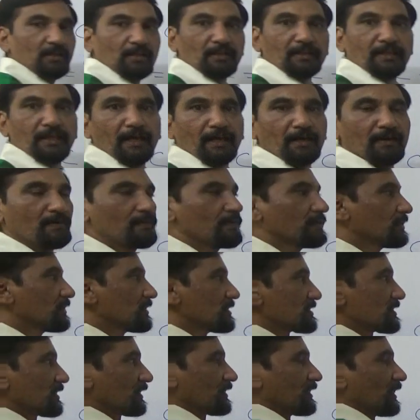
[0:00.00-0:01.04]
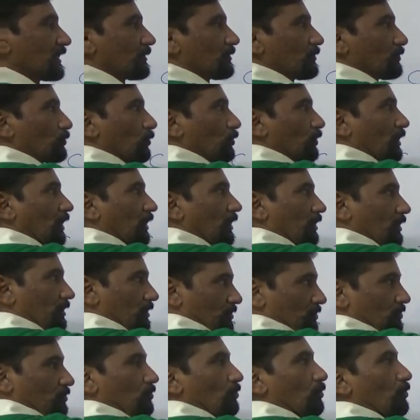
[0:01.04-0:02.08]
then say that
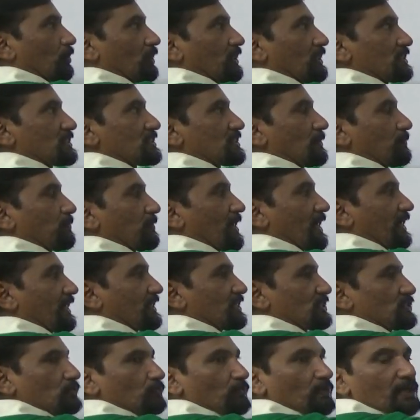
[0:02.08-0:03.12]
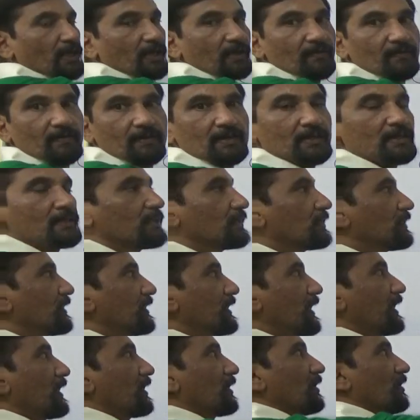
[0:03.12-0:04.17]
total voltage supplied is V,
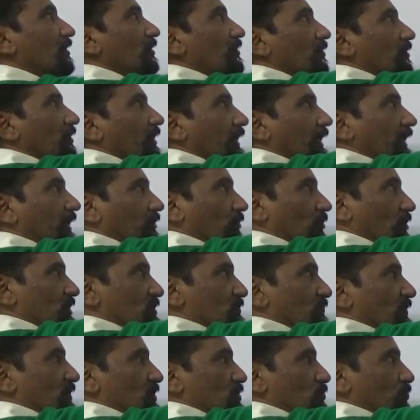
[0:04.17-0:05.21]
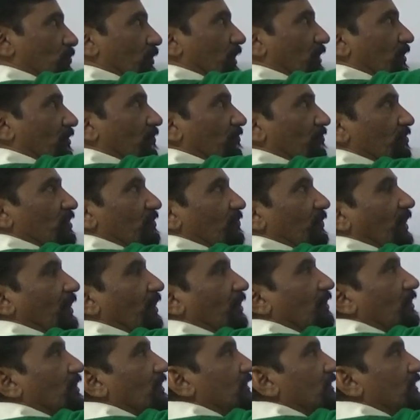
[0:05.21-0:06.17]
then across first one V1,